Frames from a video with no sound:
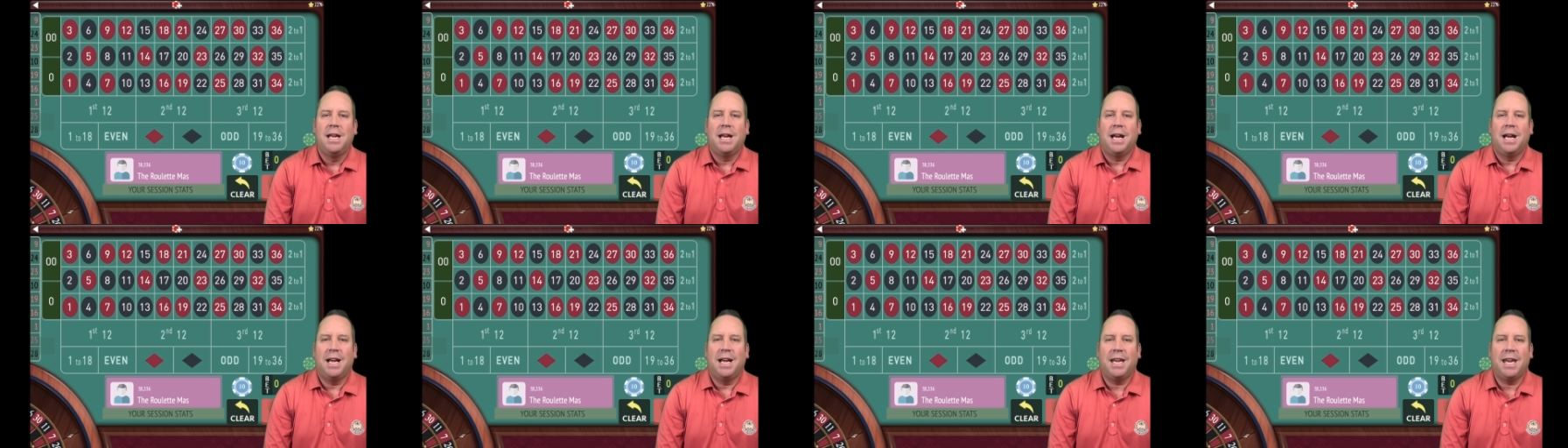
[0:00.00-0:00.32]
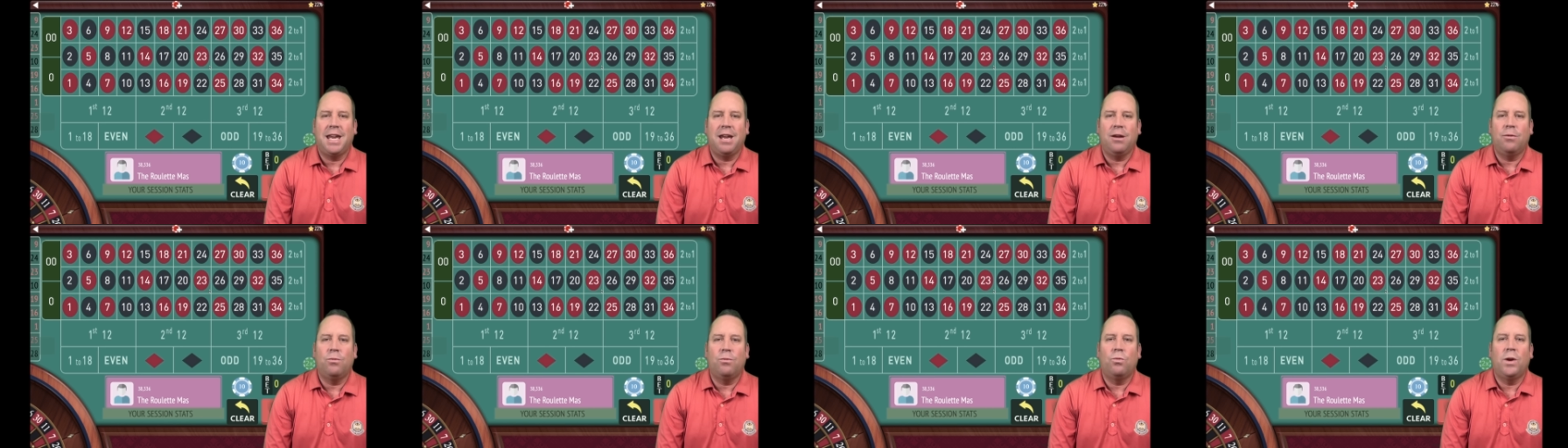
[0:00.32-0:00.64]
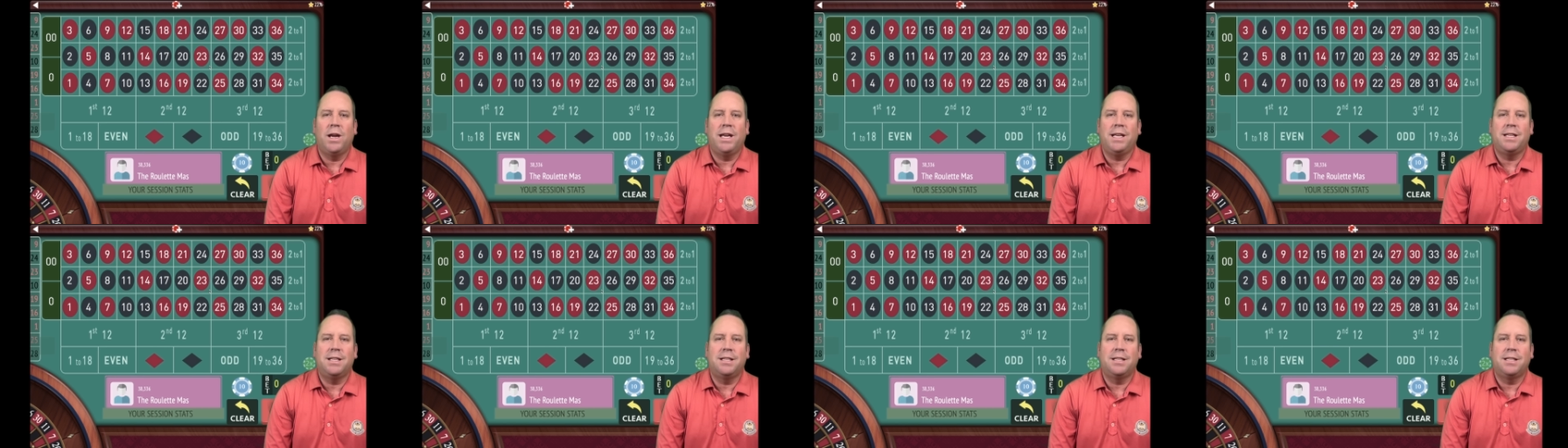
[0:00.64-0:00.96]
I can't
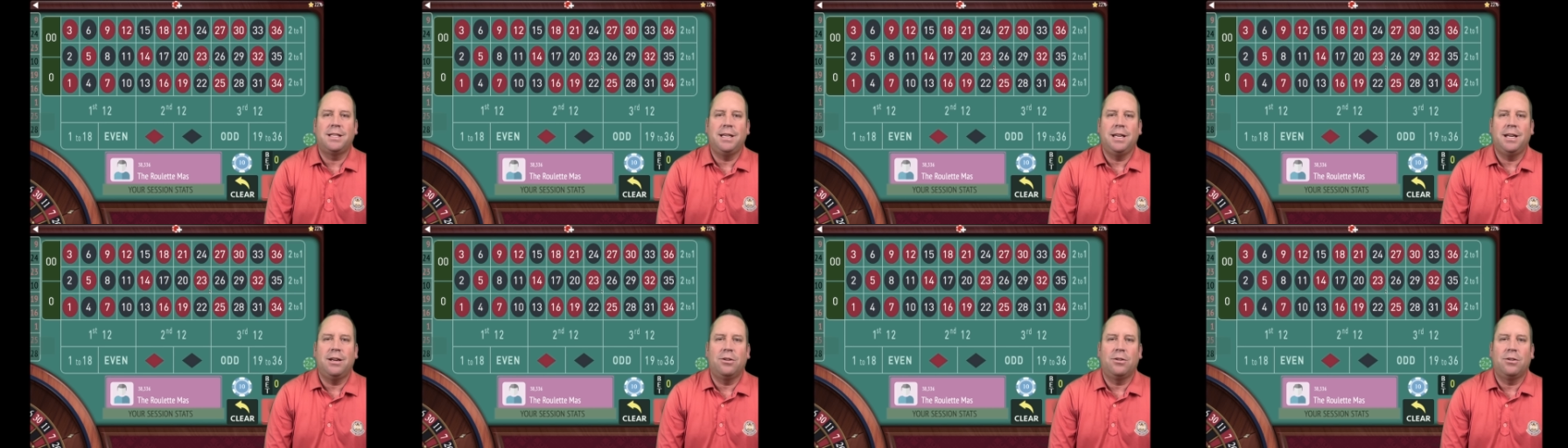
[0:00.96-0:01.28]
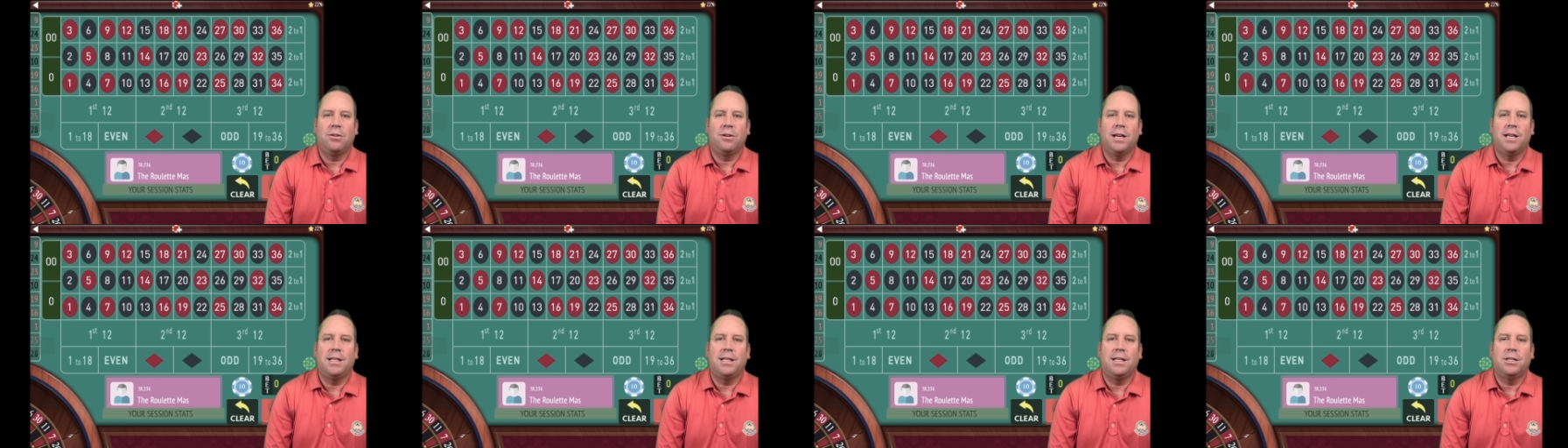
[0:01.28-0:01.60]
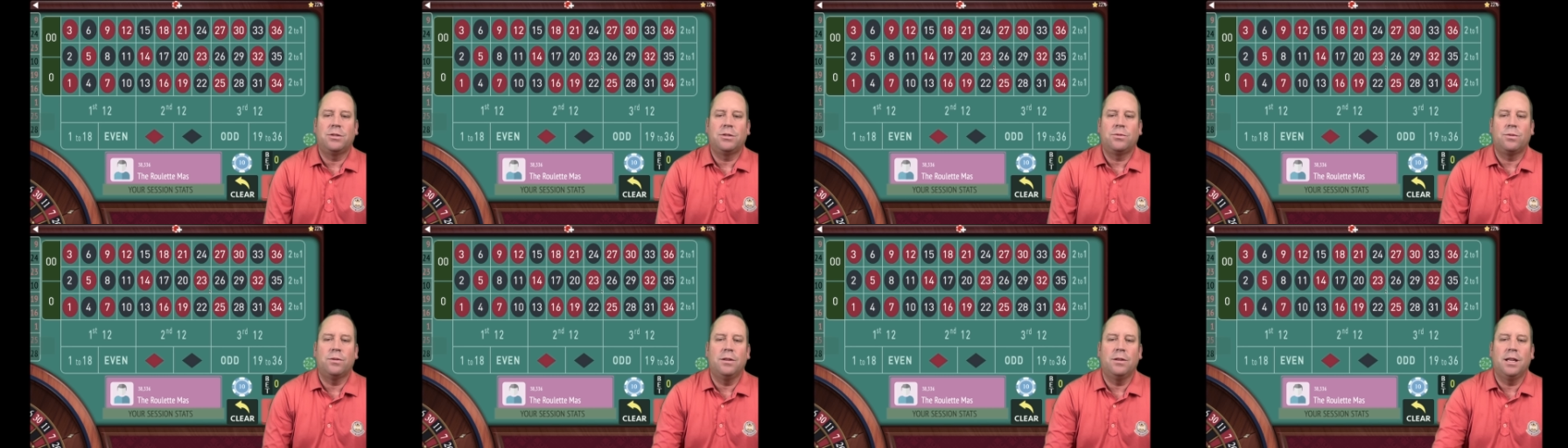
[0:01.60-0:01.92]
wait to see how great
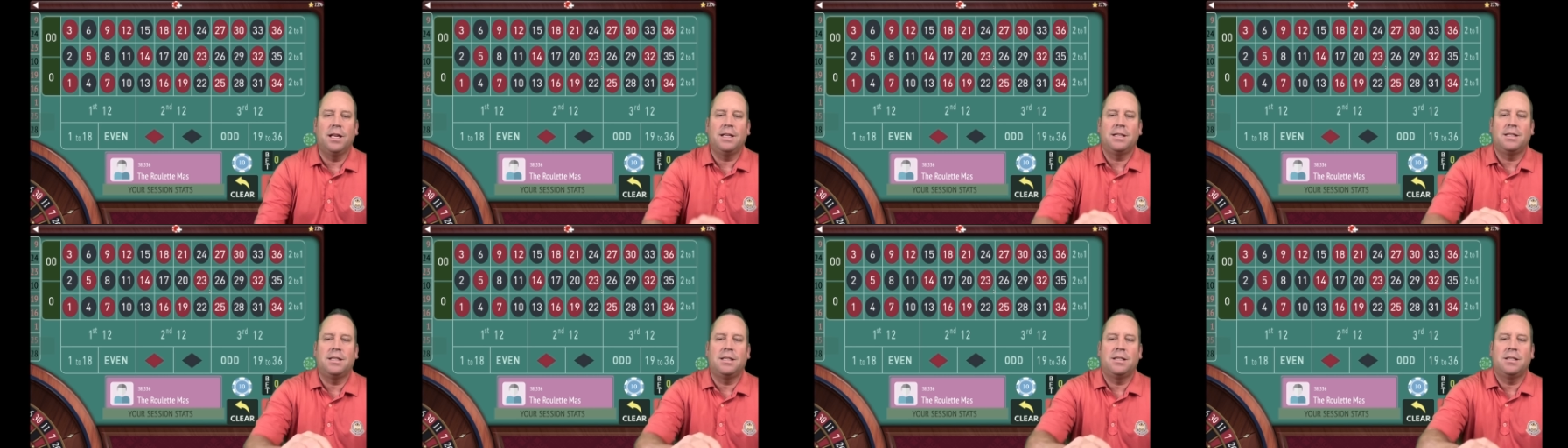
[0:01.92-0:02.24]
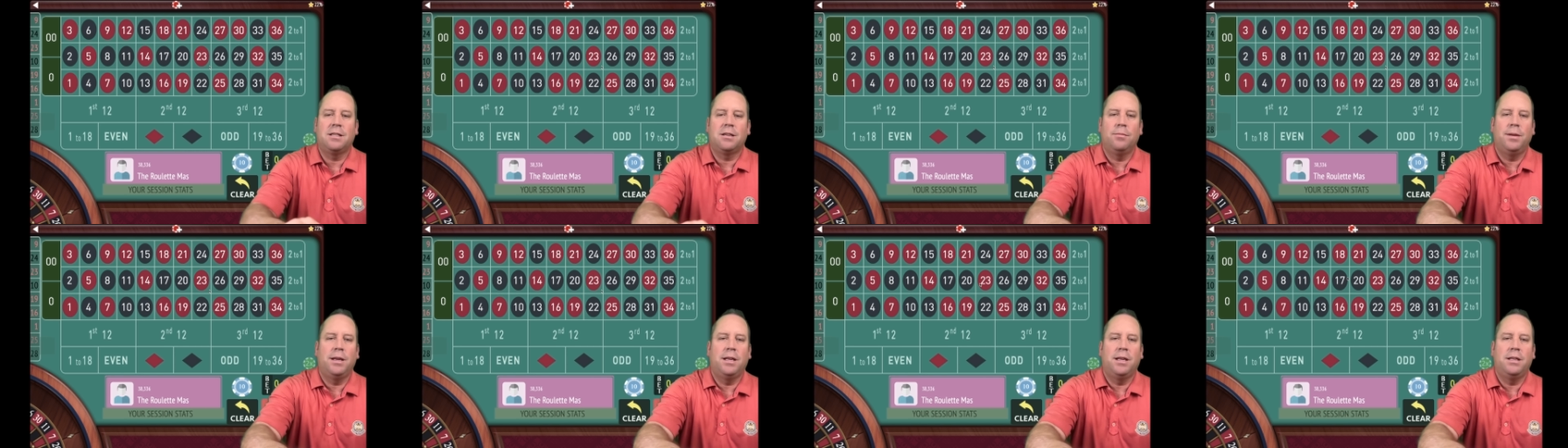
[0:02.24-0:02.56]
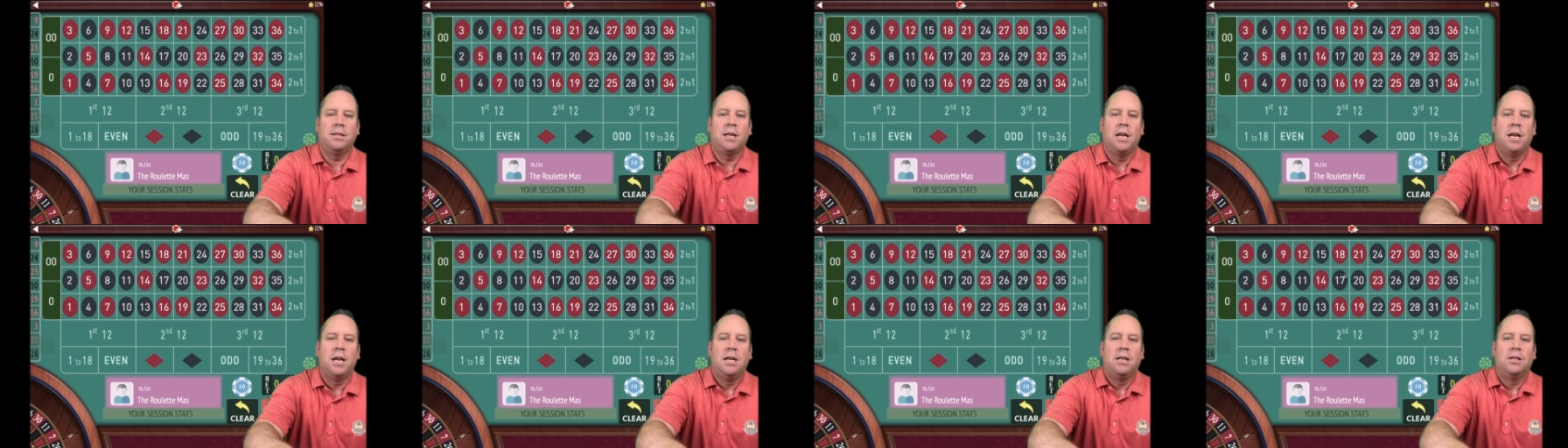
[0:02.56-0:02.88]
this roulette system is.